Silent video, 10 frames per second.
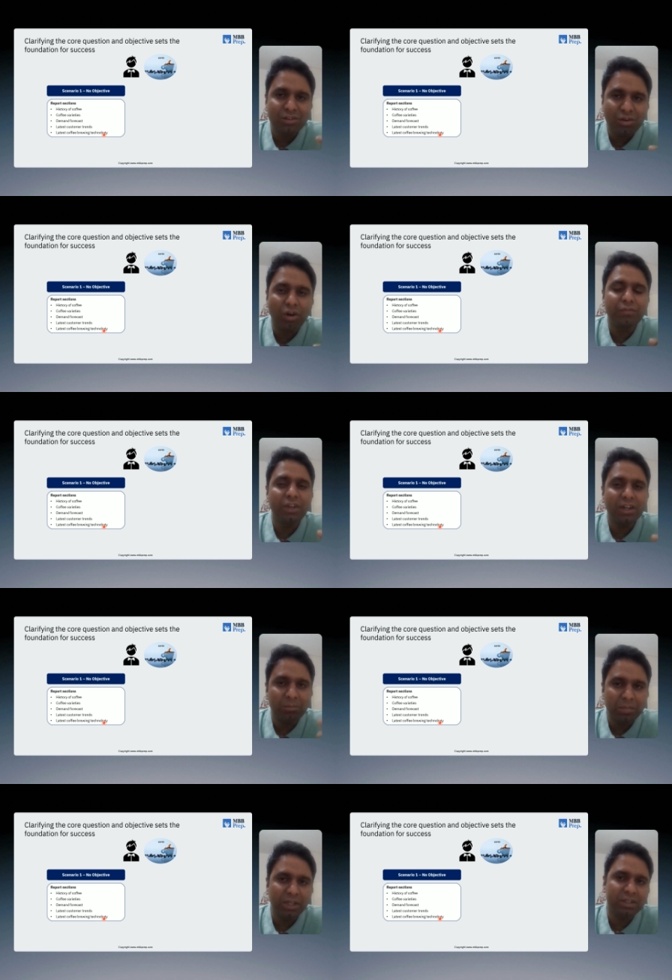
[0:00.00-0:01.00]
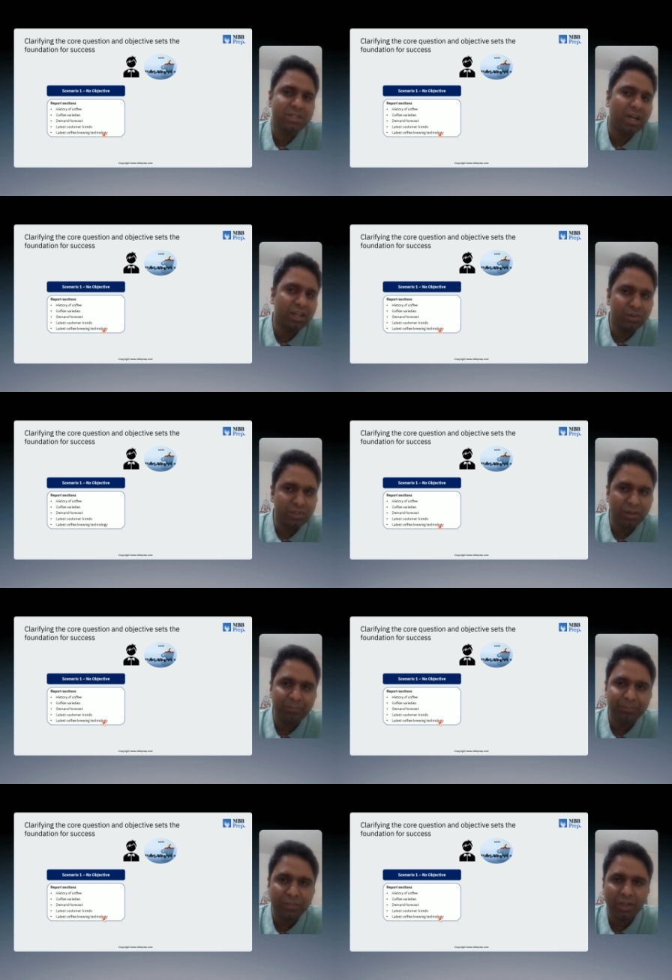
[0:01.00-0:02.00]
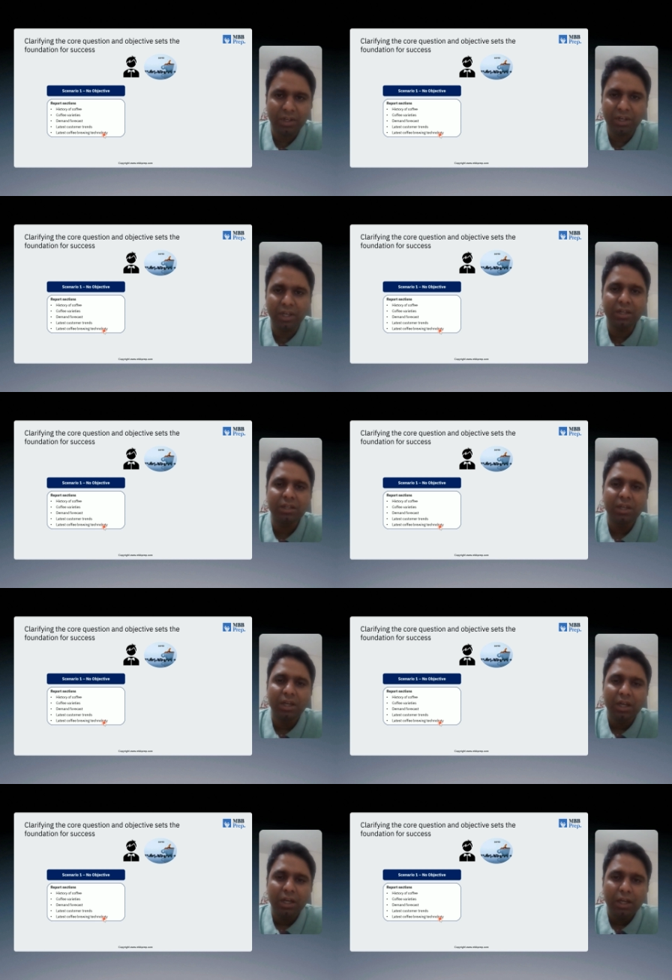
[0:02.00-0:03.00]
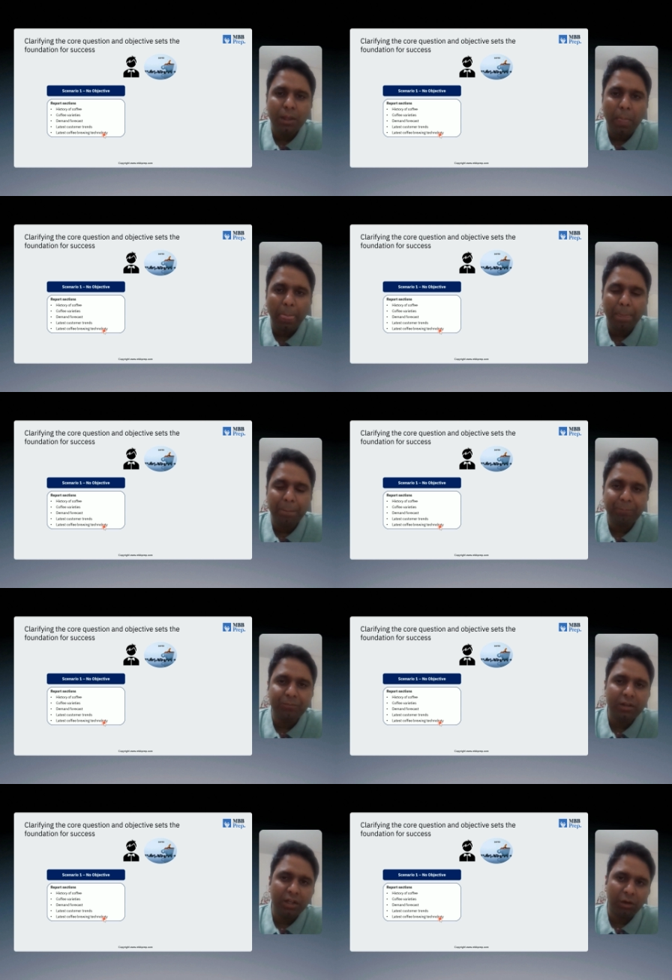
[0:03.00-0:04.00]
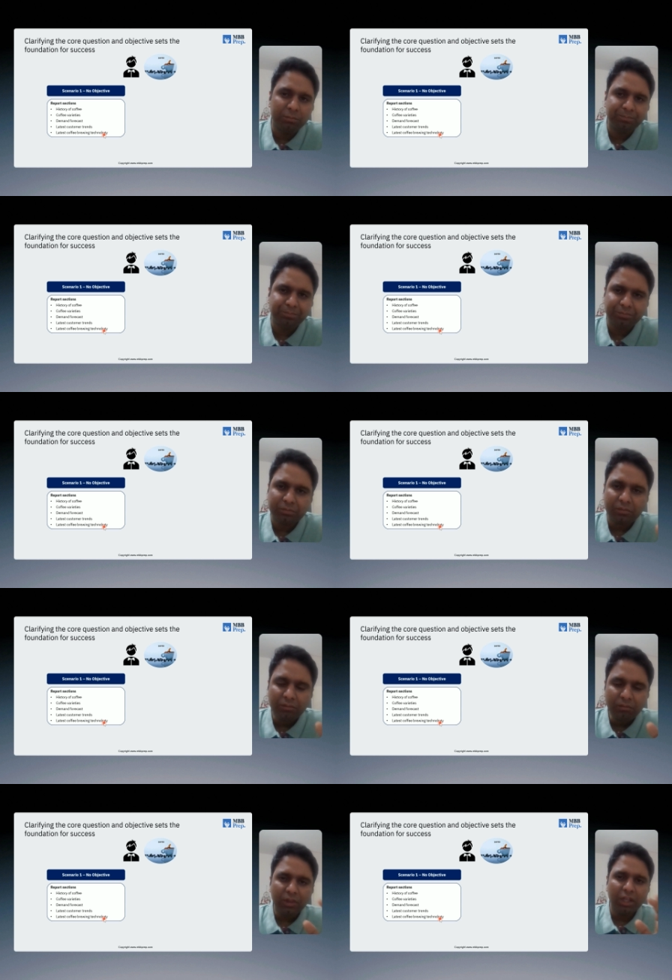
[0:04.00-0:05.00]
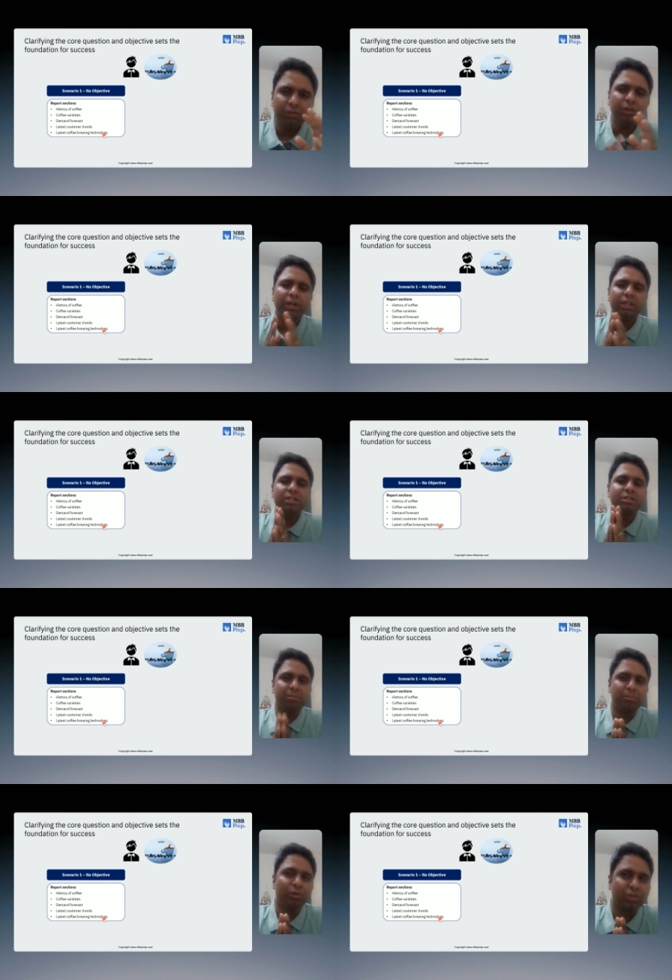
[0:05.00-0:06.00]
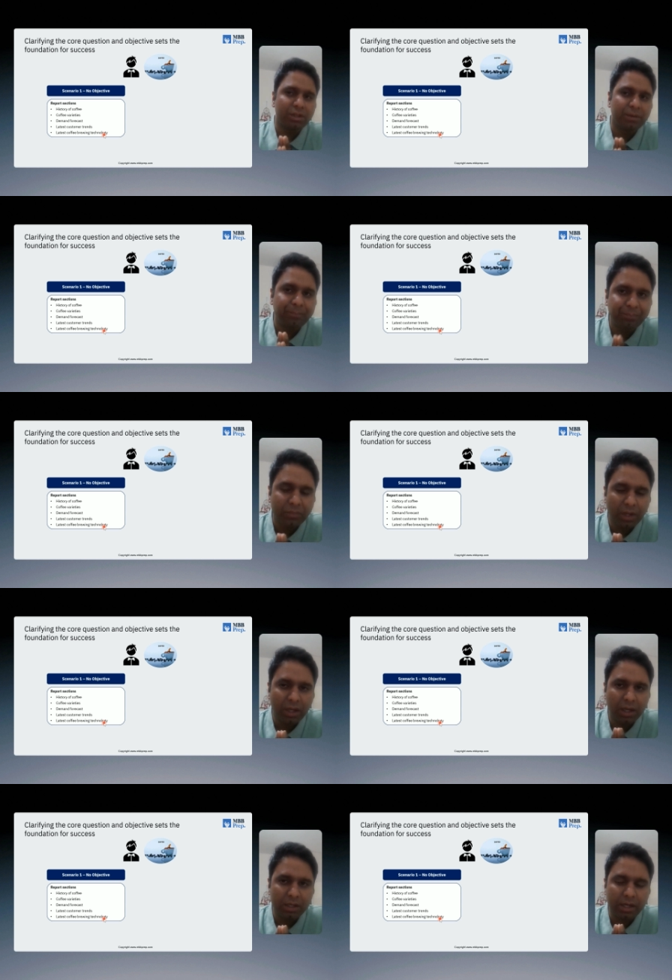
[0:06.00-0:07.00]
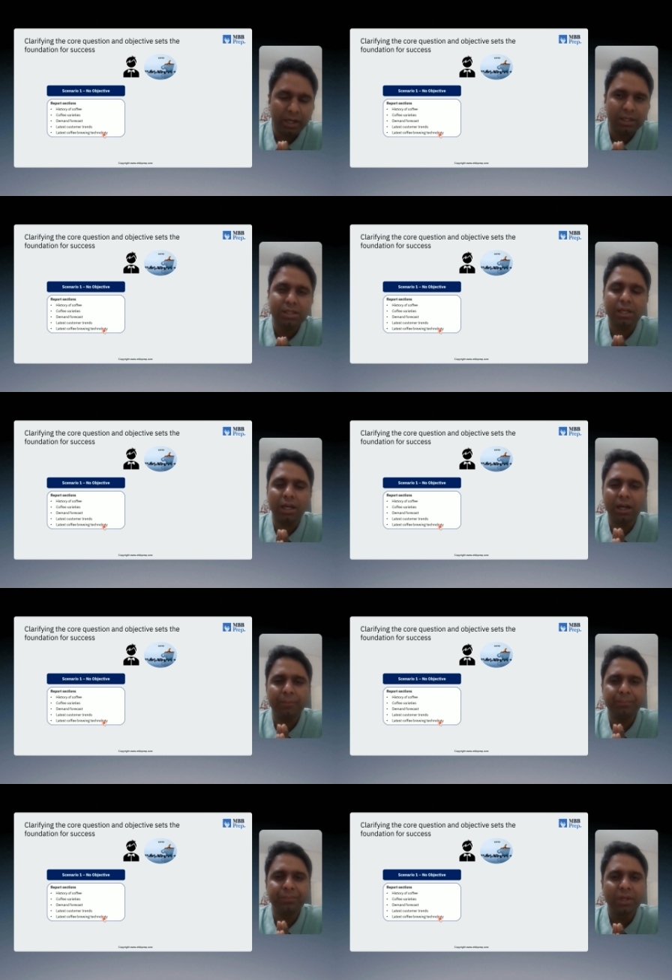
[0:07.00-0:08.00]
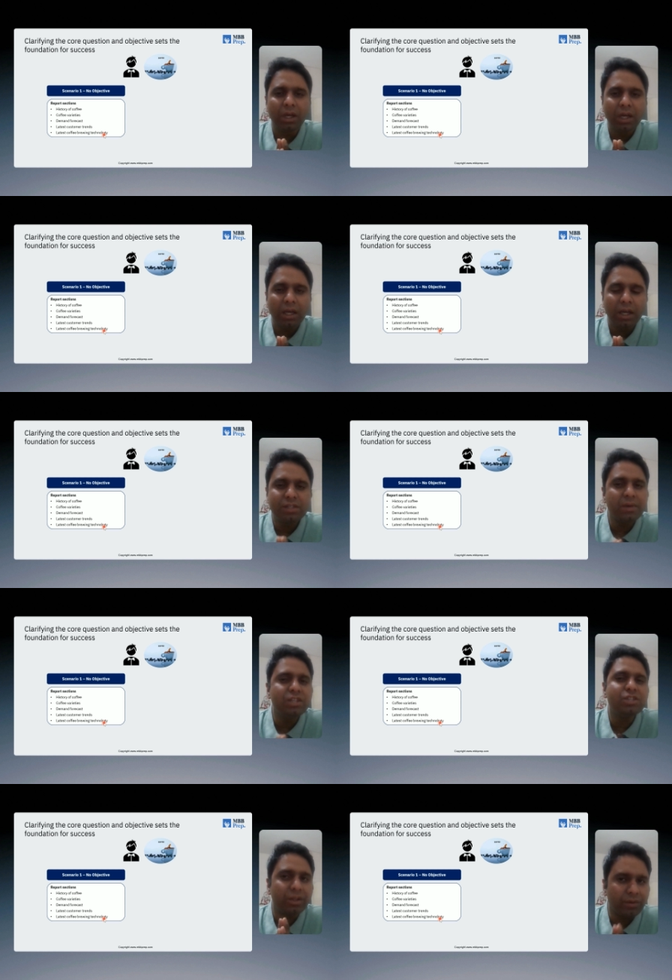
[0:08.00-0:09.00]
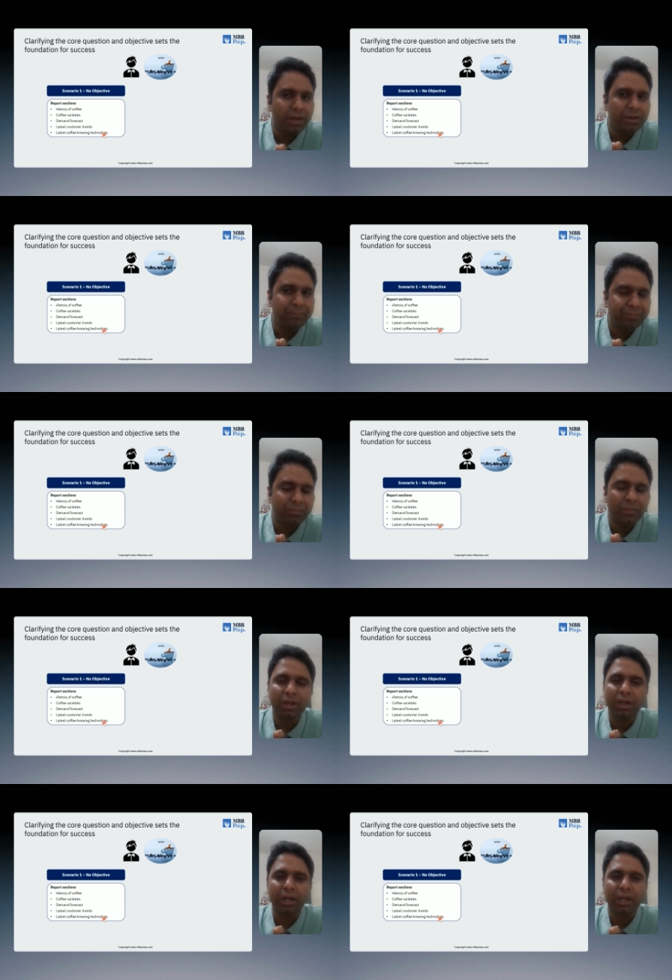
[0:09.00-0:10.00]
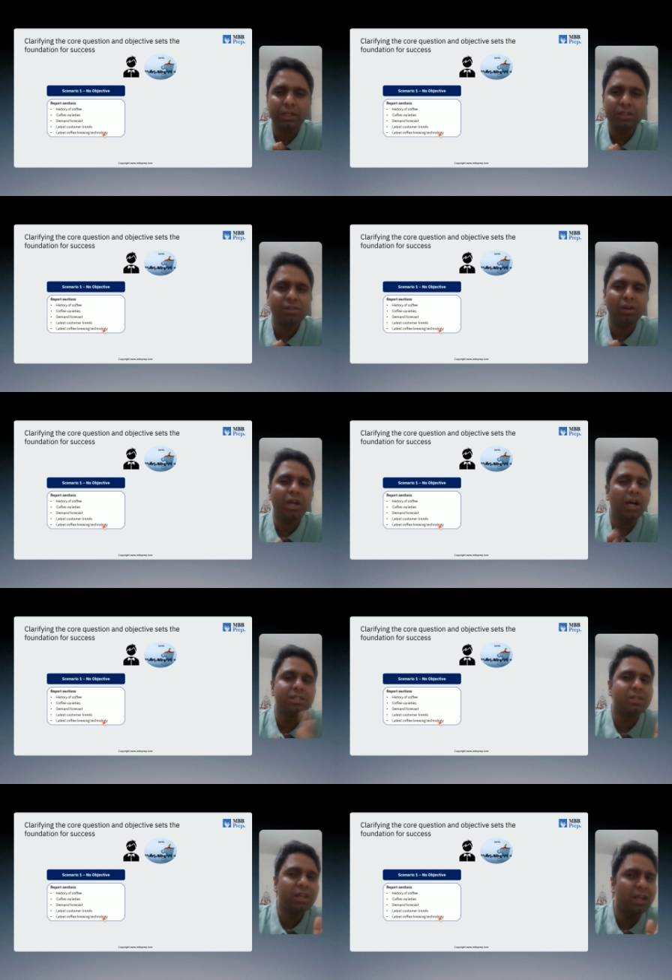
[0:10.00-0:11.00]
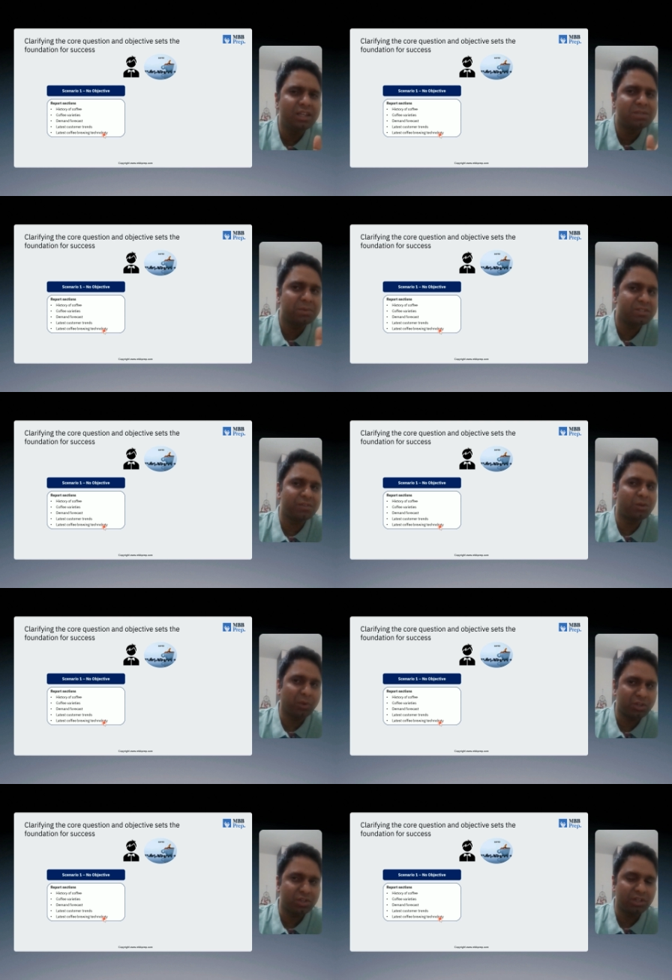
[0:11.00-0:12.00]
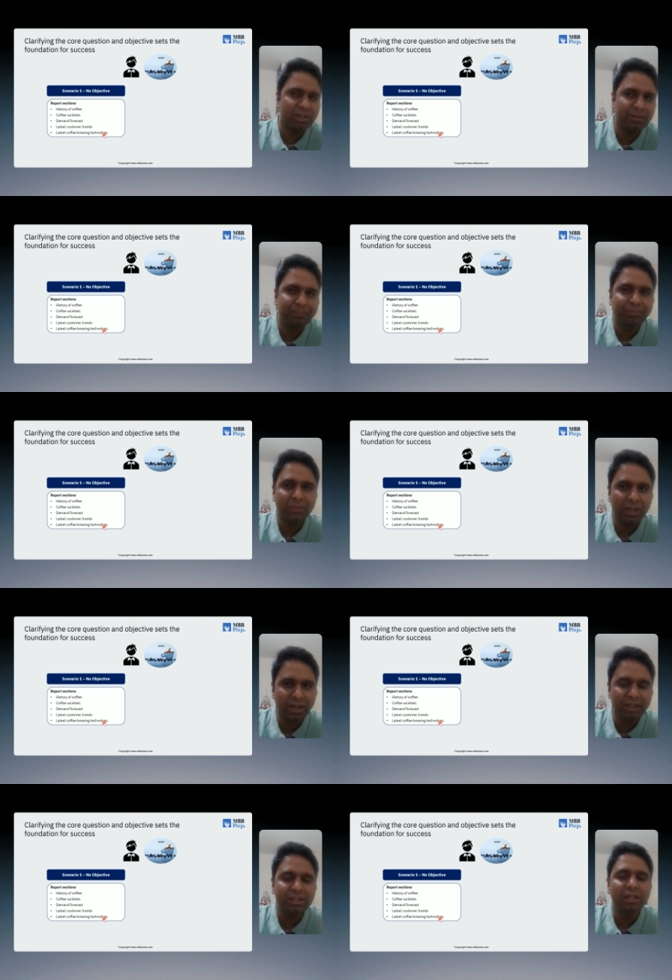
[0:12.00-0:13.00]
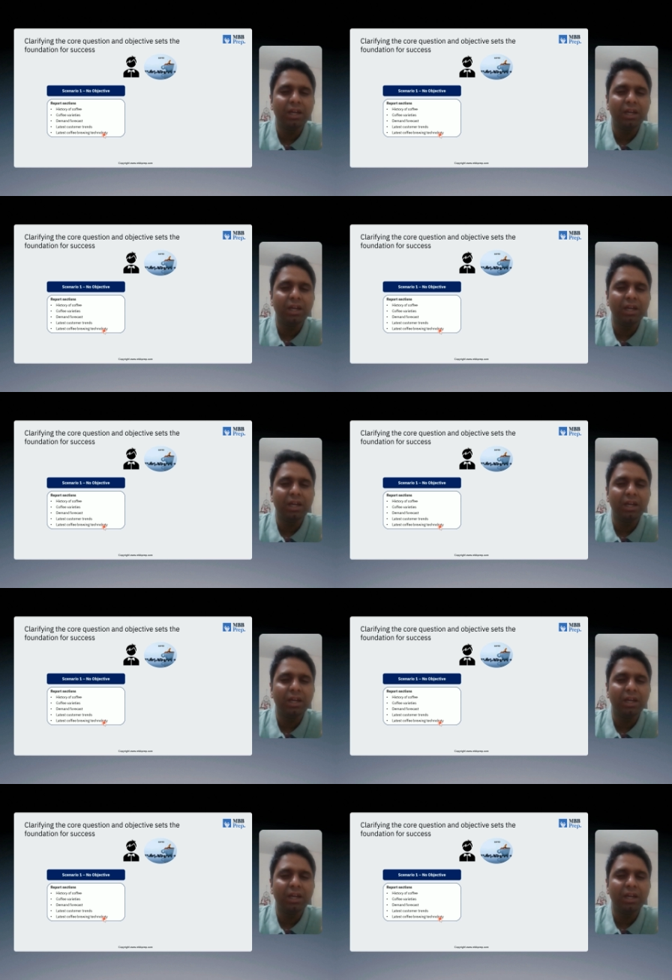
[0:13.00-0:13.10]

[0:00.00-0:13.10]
coffee companies are using, right? Now, if you look at this report, right, it's very generic, right? It's not answering any specific question here, right?